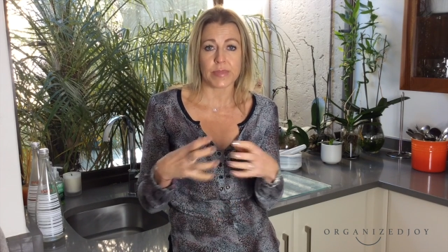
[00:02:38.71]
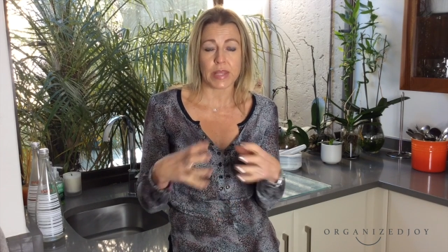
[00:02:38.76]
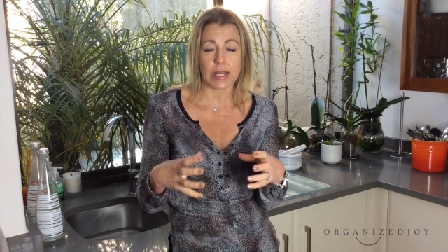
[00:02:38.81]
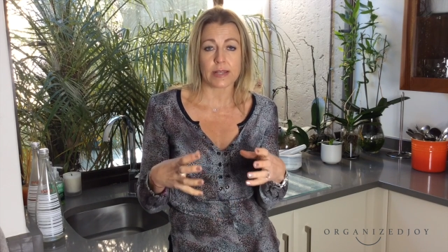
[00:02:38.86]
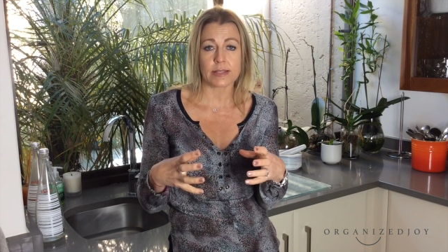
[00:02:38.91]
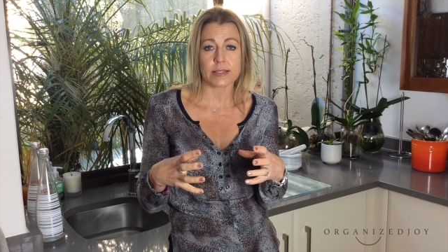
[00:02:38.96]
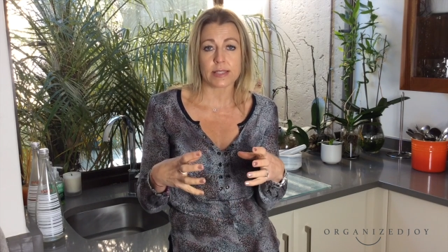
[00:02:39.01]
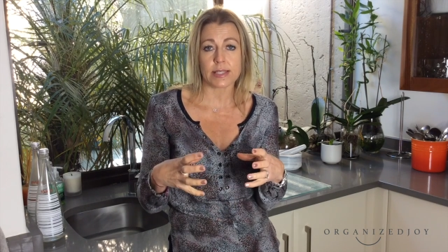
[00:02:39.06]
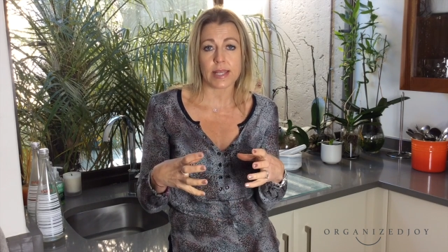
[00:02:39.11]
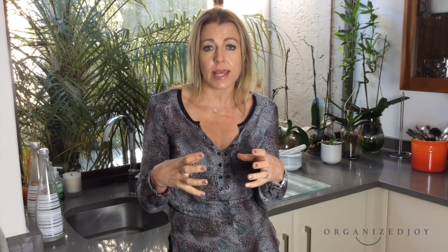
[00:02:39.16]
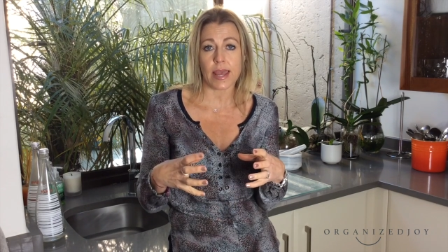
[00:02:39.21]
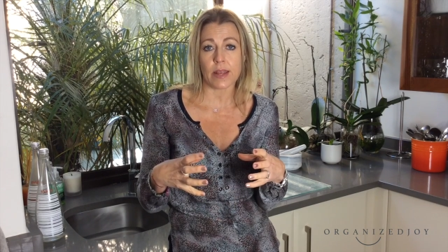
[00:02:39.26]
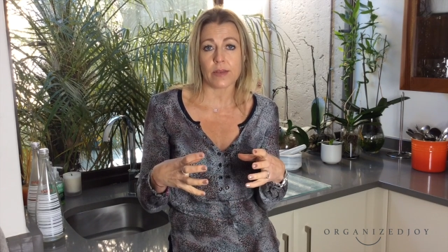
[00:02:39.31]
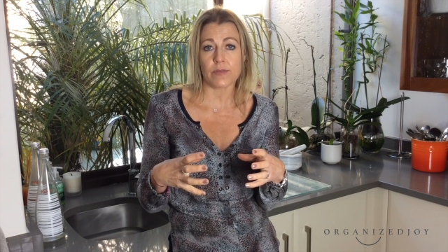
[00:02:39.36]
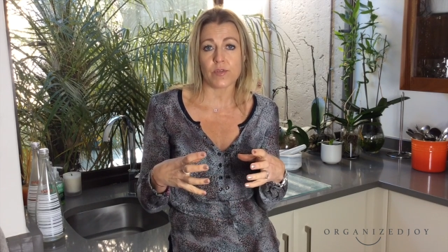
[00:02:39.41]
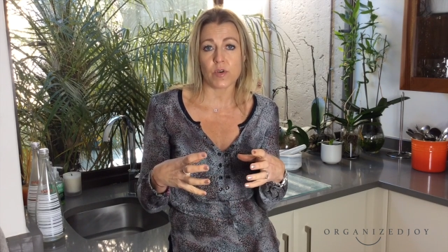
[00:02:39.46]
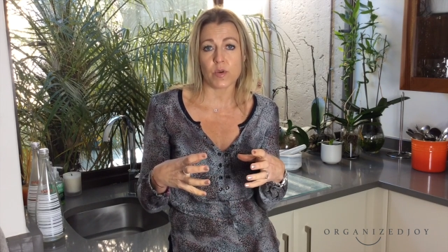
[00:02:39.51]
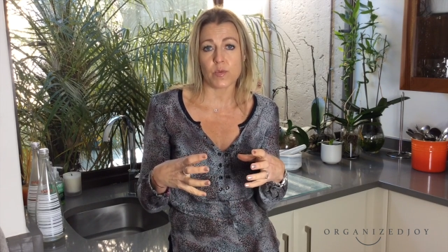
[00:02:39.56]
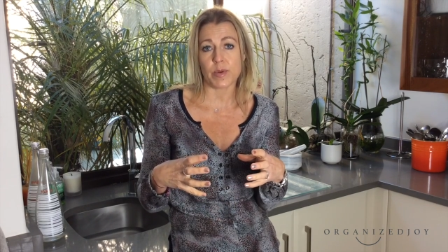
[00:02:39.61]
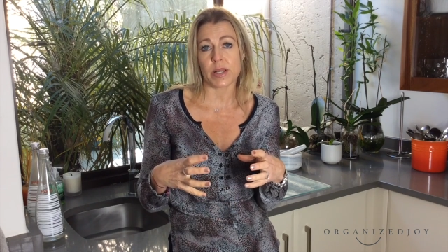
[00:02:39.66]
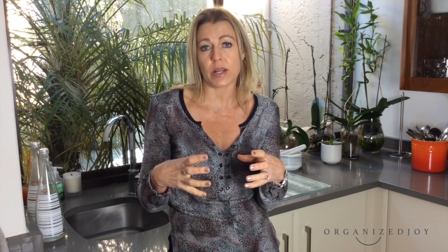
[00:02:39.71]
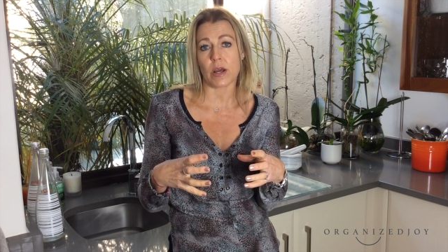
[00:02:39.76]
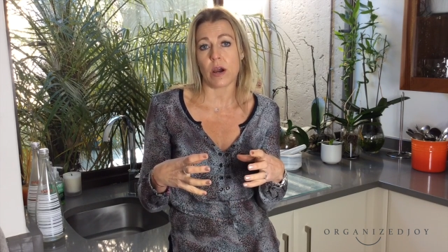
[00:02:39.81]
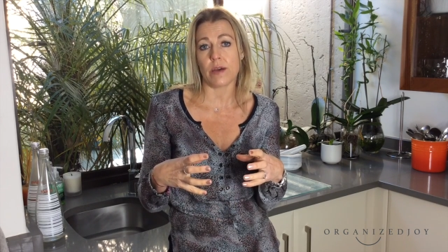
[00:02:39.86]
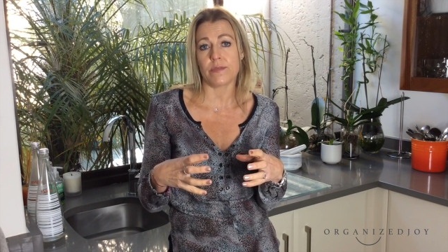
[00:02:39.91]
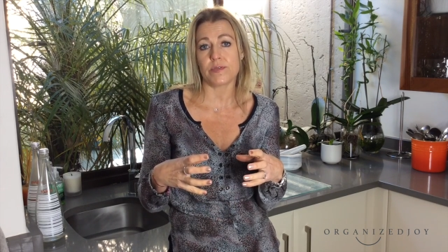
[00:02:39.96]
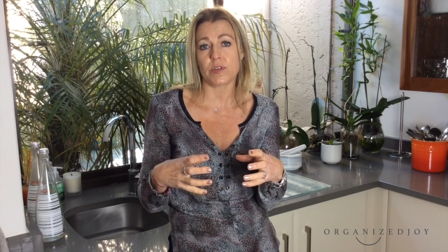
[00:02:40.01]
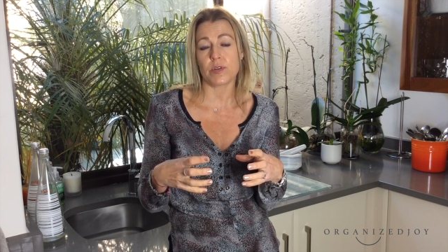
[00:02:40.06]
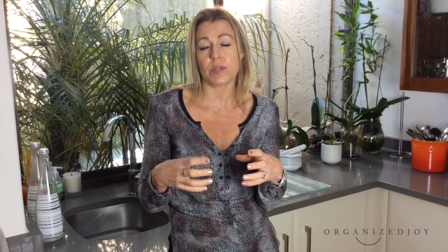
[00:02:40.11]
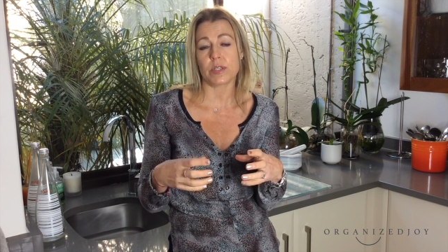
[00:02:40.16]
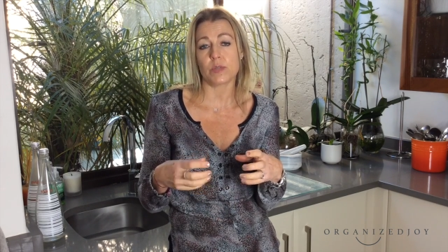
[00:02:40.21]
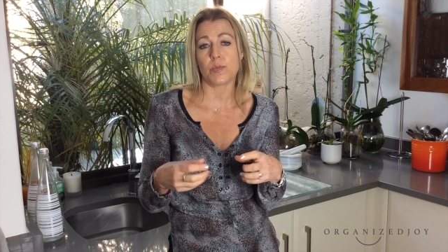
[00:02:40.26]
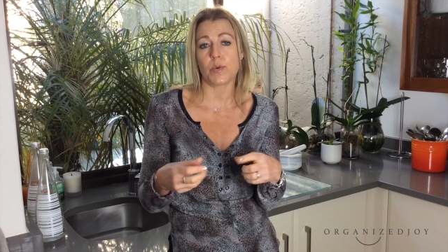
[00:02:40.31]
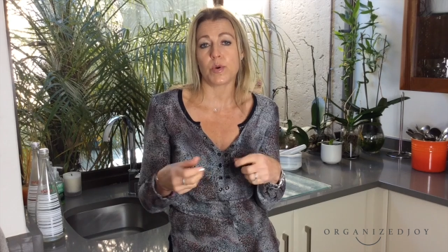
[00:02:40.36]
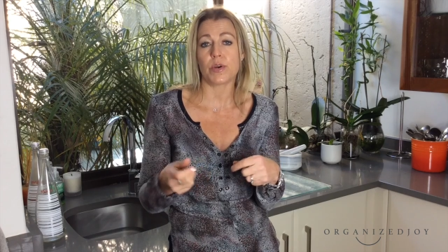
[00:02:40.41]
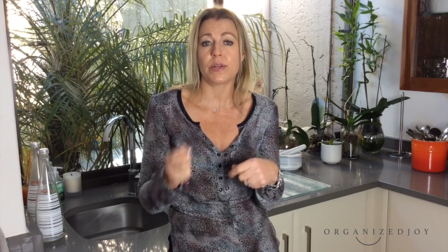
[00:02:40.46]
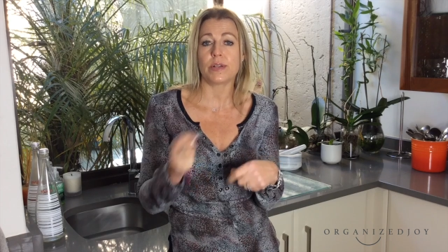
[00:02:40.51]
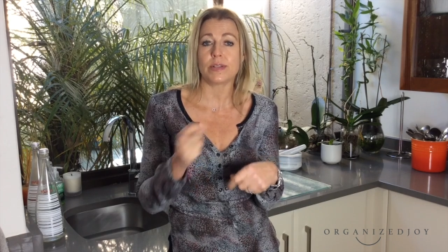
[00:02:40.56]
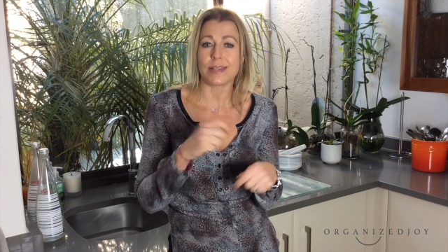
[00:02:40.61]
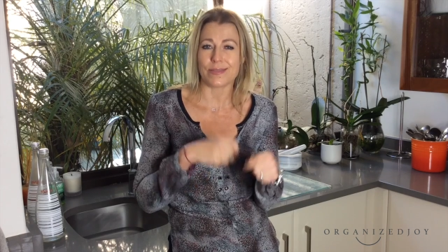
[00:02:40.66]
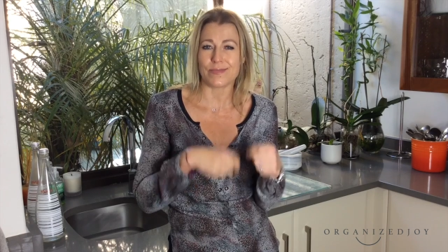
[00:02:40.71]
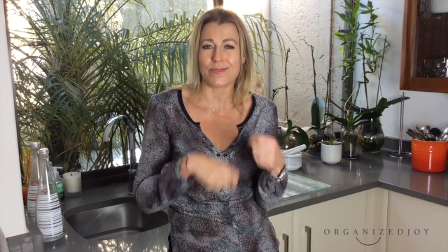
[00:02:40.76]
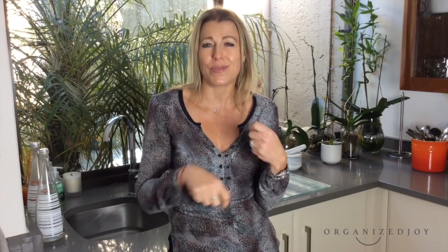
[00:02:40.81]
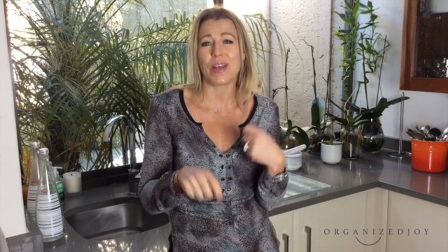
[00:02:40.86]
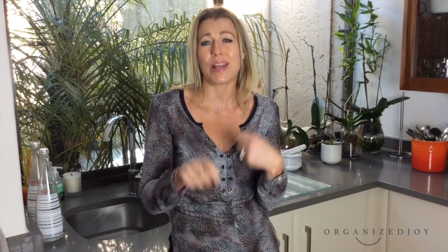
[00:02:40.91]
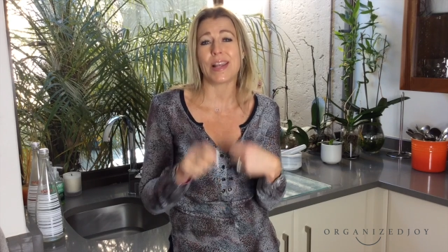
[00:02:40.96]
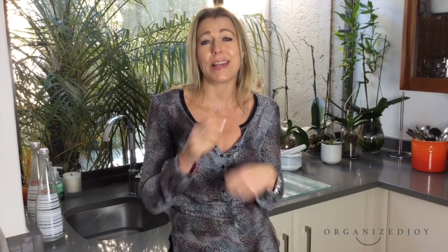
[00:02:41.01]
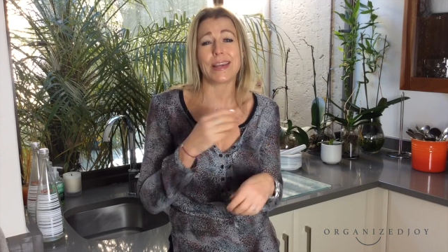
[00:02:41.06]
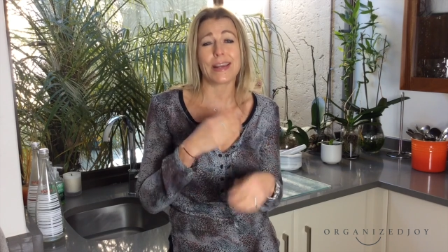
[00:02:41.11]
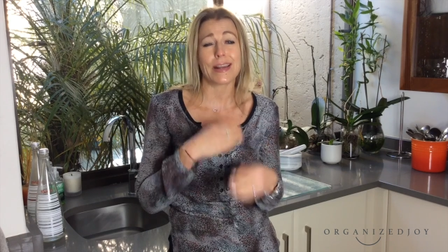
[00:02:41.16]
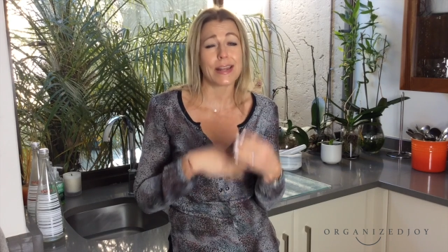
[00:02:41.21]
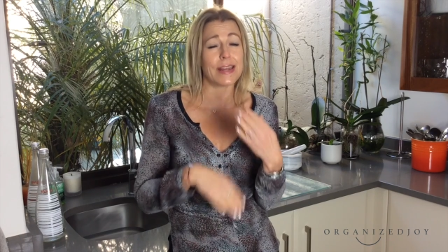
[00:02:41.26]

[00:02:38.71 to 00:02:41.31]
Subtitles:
Let it stand for a bit after it's boiled and really